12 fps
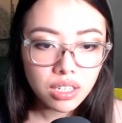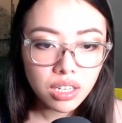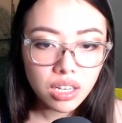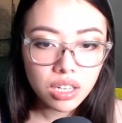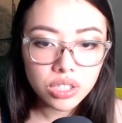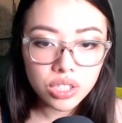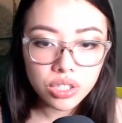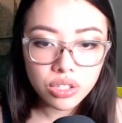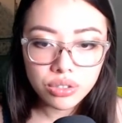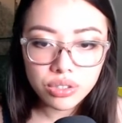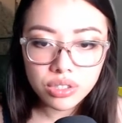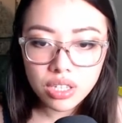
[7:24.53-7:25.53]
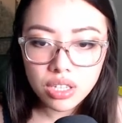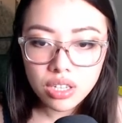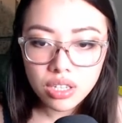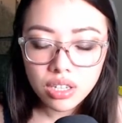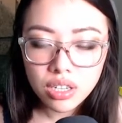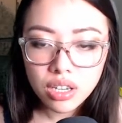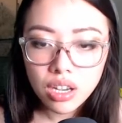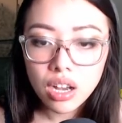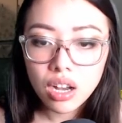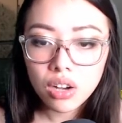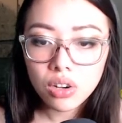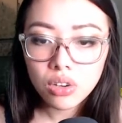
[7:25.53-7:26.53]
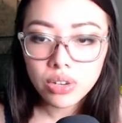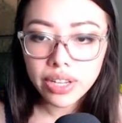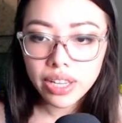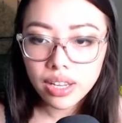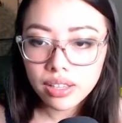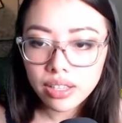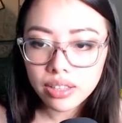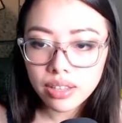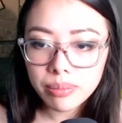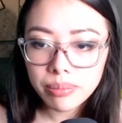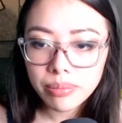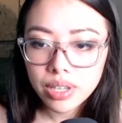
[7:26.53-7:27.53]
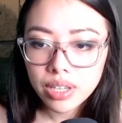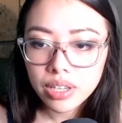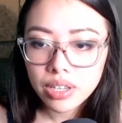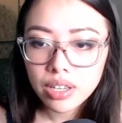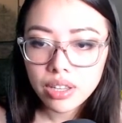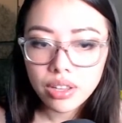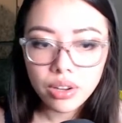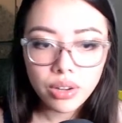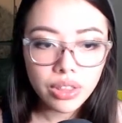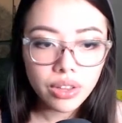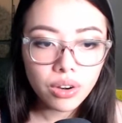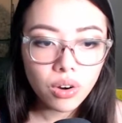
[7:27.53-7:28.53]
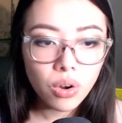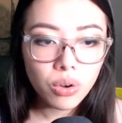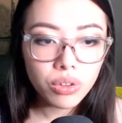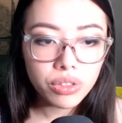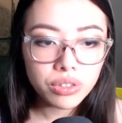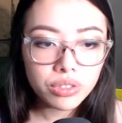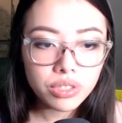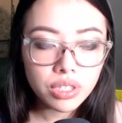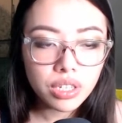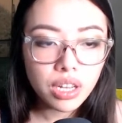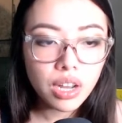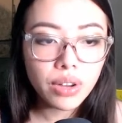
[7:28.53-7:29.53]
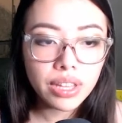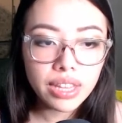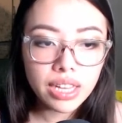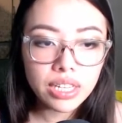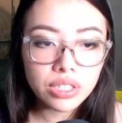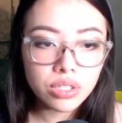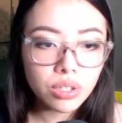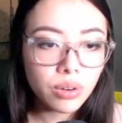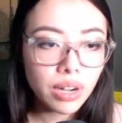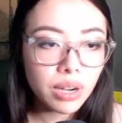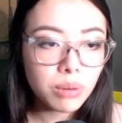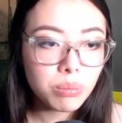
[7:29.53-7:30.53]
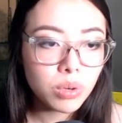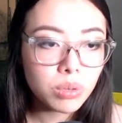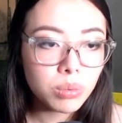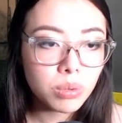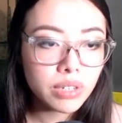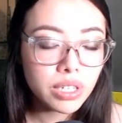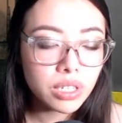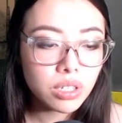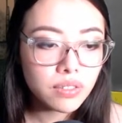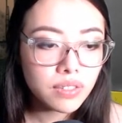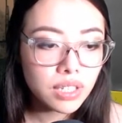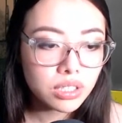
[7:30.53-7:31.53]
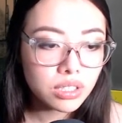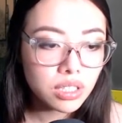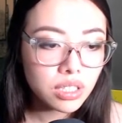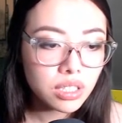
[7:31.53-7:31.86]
She's thirsty? Oh, I can click them. Okay, they're all thirsty. Okay, they need to go out. Portable radio, flashlight.